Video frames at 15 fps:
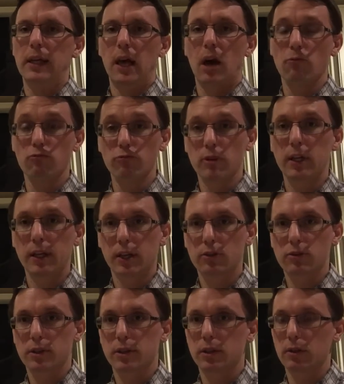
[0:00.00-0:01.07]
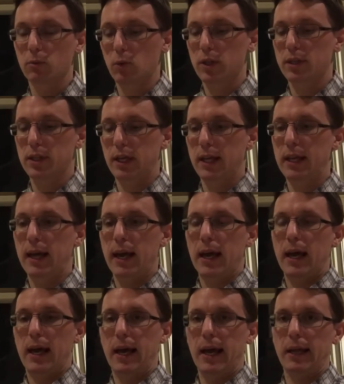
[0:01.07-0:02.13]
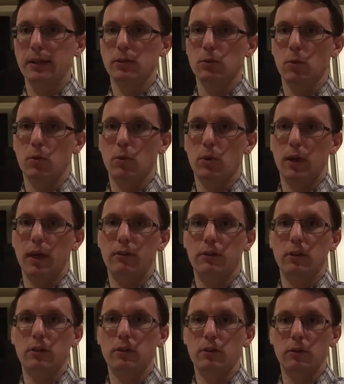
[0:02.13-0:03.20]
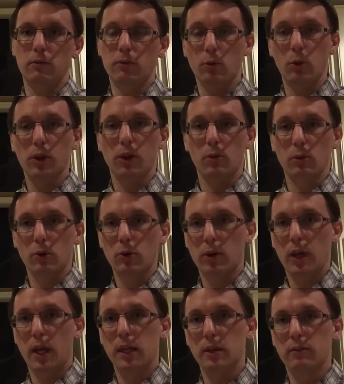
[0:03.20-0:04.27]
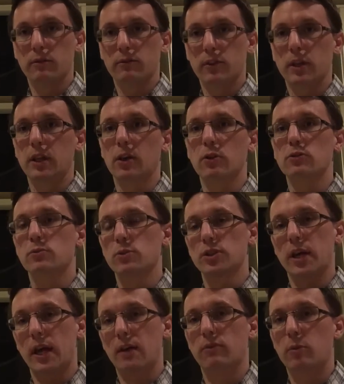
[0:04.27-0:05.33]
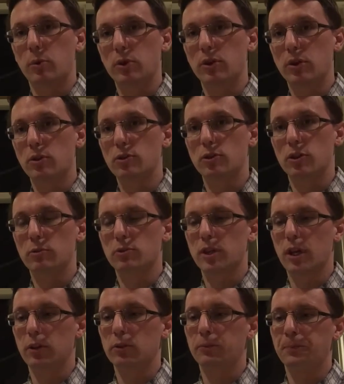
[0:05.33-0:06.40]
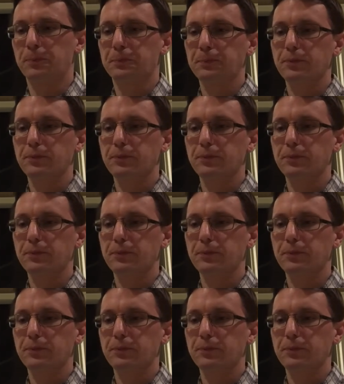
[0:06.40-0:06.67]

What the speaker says: I'm really interested in whiskey, and if you want to go and look at any of the videos which I have up on a YouTube channel,